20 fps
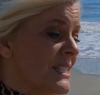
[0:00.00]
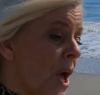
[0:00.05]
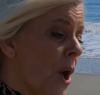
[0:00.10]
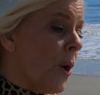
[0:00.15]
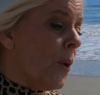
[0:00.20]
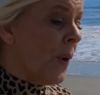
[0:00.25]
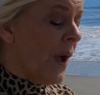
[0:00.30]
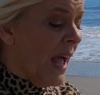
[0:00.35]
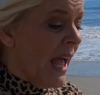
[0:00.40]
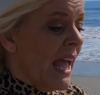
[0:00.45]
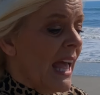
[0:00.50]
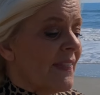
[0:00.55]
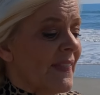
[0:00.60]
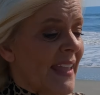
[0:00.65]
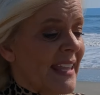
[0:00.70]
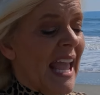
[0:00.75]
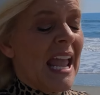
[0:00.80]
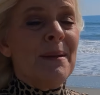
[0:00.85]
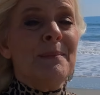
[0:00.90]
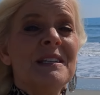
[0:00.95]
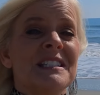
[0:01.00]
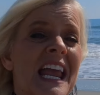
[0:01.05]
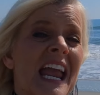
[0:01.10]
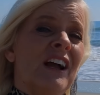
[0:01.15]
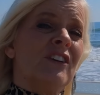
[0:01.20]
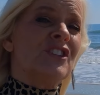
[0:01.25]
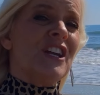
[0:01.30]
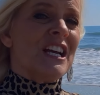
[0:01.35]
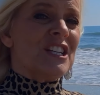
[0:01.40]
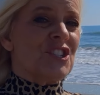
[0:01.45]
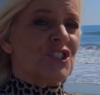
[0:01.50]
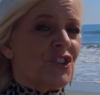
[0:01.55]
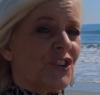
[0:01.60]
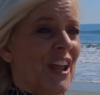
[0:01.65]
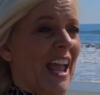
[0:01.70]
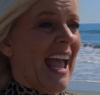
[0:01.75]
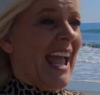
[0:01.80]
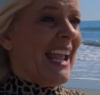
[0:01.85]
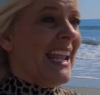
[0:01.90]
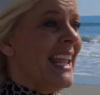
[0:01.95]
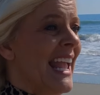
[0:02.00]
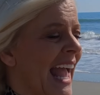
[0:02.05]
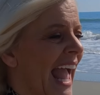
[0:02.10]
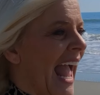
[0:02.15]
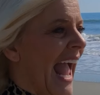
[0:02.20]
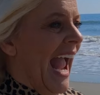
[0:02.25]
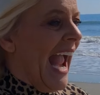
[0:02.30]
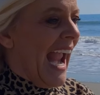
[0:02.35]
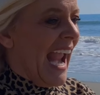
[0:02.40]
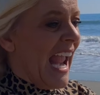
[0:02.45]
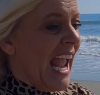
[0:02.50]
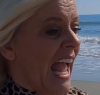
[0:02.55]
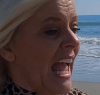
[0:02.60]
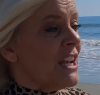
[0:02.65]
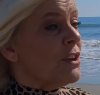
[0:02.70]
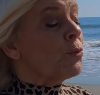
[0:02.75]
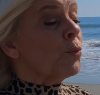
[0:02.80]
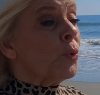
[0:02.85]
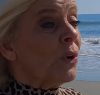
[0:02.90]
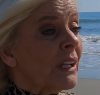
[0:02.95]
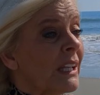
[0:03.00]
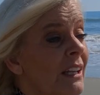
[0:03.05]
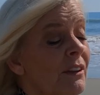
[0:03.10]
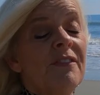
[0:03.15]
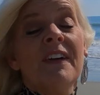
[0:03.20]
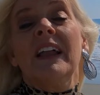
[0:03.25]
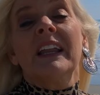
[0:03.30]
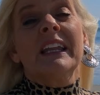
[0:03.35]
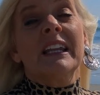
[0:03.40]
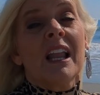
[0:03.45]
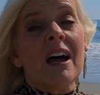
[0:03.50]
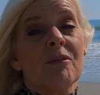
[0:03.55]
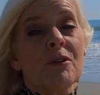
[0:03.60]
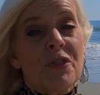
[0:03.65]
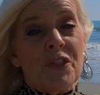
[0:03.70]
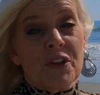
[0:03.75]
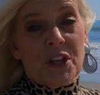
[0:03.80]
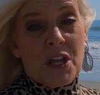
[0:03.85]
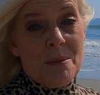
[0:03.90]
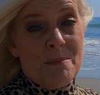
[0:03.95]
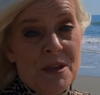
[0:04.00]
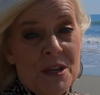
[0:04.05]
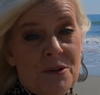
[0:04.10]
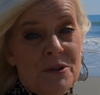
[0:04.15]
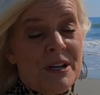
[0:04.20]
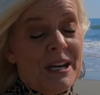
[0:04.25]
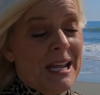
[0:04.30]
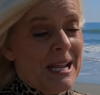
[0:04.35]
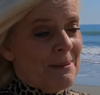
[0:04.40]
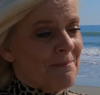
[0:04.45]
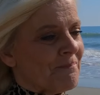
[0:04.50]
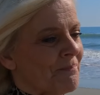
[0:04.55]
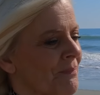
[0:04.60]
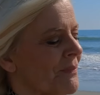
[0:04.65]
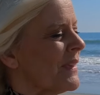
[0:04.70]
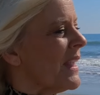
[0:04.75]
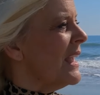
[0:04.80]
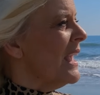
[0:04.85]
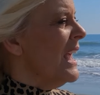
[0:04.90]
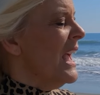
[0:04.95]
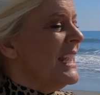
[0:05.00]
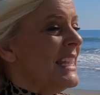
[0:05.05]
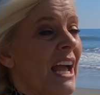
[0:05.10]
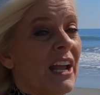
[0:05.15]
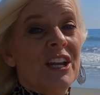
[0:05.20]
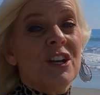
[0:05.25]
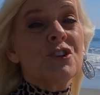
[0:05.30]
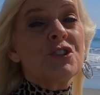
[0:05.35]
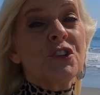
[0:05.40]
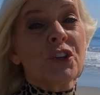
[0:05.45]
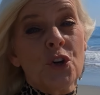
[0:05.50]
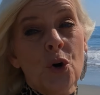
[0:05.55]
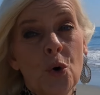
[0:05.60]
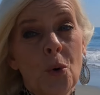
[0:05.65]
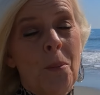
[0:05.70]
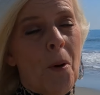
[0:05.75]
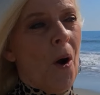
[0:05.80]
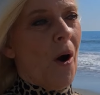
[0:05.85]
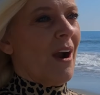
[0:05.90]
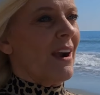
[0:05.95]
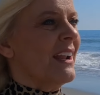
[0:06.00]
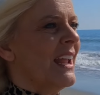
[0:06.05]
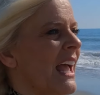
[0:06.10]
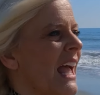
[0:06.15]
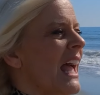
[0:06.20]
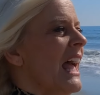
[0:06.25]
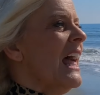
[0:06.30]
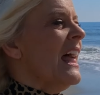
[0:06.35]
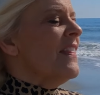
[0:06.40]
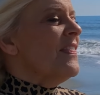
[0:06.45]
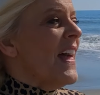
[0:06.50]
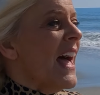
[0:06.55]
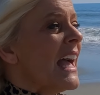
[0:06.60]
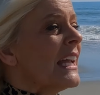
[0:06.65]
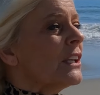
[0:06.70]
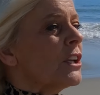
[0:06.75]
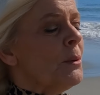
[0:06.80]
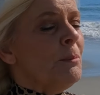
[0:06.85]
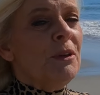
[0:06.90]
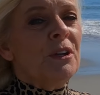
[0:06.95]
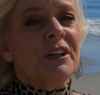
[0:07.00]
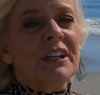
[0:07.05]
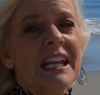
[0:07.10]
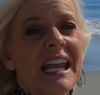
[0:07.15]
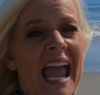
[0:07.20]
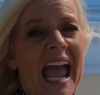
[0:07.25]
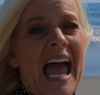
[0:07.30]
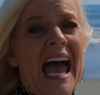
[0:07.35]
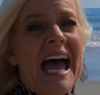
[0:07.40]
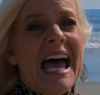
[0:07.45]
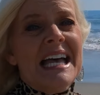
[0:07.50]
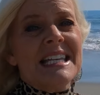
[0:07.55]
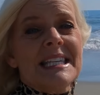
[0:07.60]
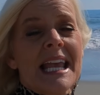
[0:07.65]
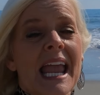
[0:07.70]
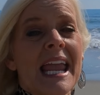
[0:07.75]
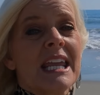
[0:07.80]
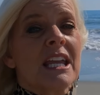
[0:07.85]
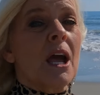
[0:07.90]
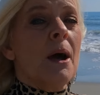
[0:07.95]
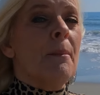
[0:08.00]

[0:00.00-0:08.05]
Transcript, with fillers: So they came in town yesterday and really fell in love with the community. Now here's the cool part. That community has a